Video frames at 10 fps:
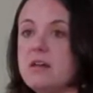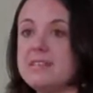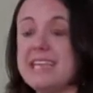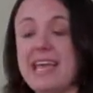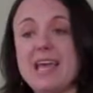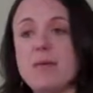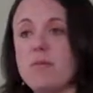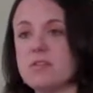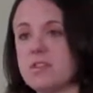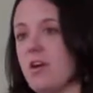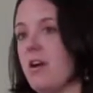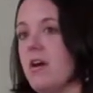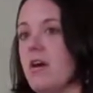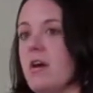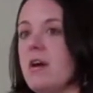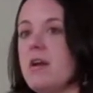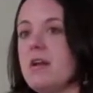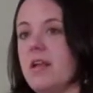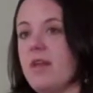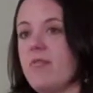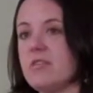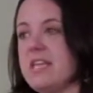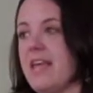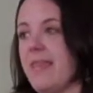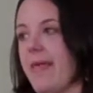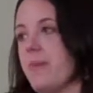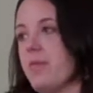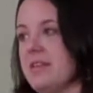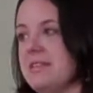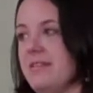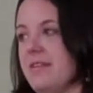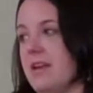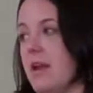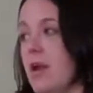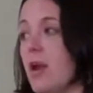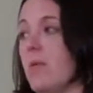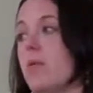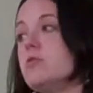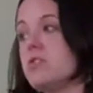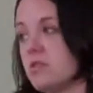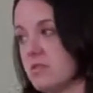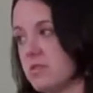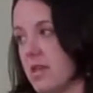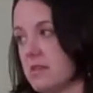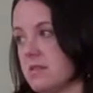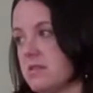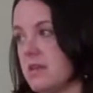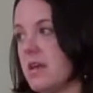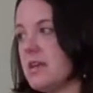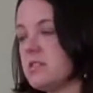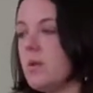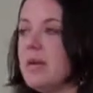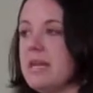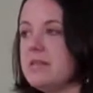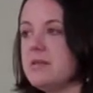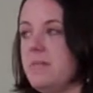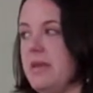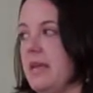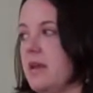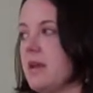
to him or to her if we're taking that place even in an emotional sense. So we need to be